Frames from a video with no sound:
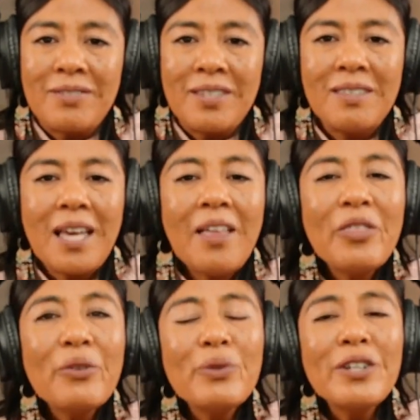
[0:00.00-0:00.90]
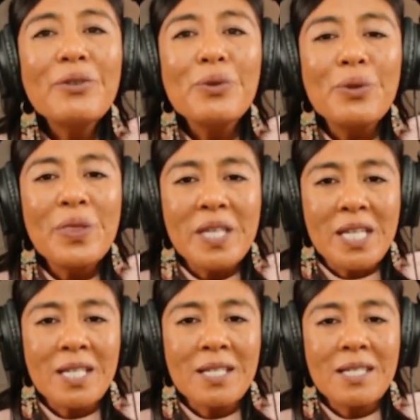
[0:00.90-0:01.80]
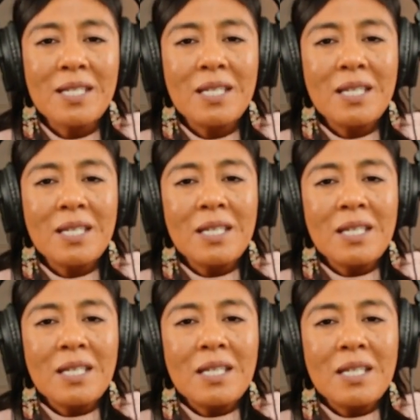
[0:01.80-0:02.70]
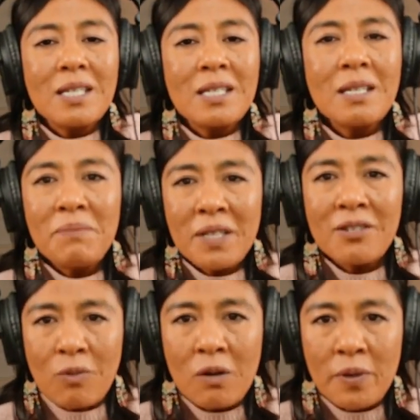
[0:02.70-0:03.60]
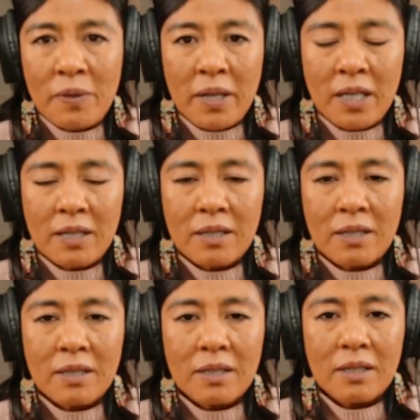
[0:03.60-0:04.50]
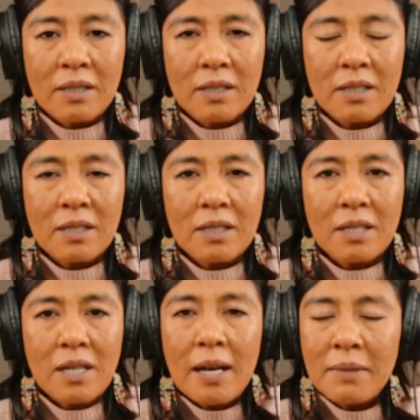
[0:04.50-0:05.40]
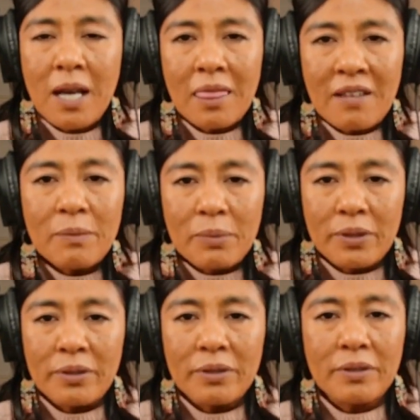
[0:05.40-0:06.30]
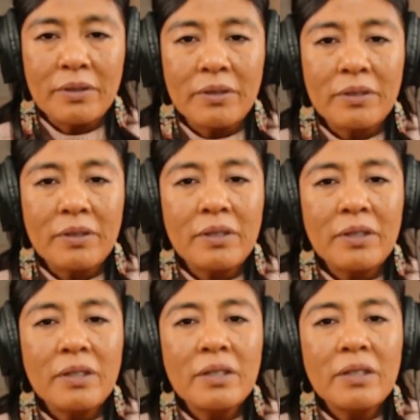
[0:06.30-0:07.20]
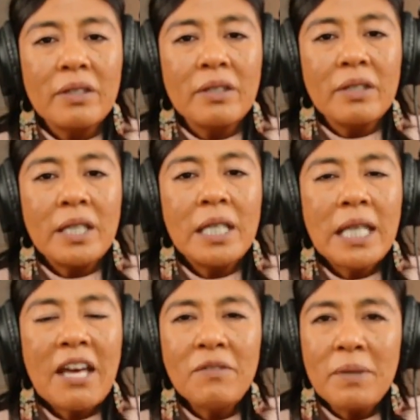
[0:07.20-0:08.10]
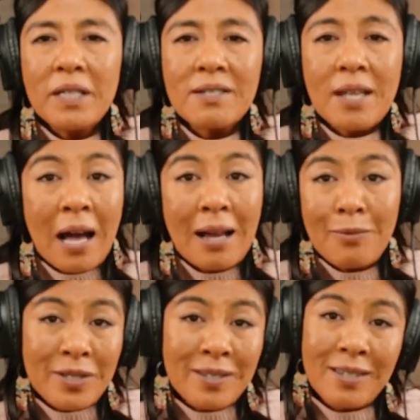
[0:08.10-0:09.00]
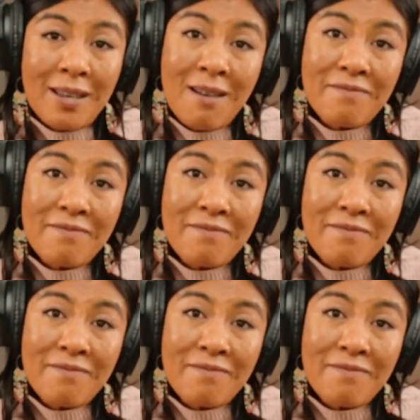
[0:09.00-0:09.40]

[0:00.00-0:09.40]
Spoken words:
that 3-year-old thinks, something is wrong with me. I'm not lovable. He left because I wasn't enough.